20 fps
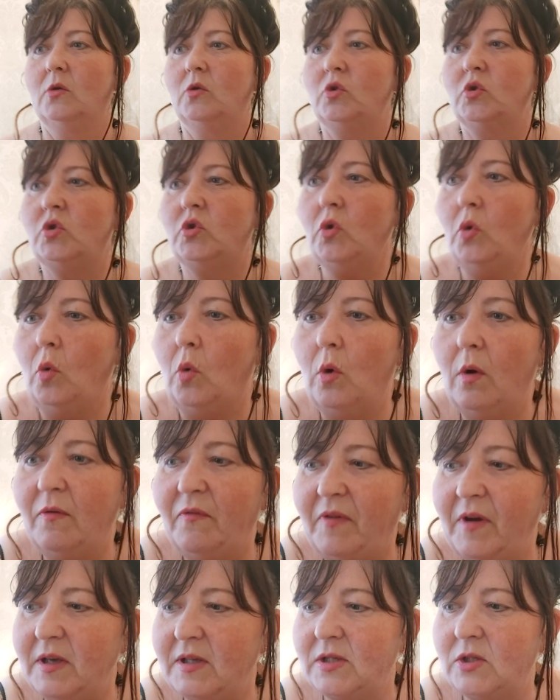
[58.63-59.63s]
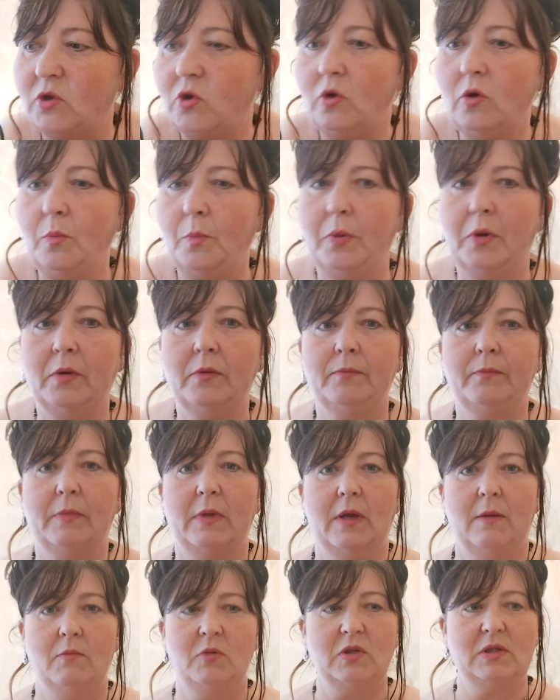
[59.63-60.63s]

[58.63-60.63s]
So first up, I'm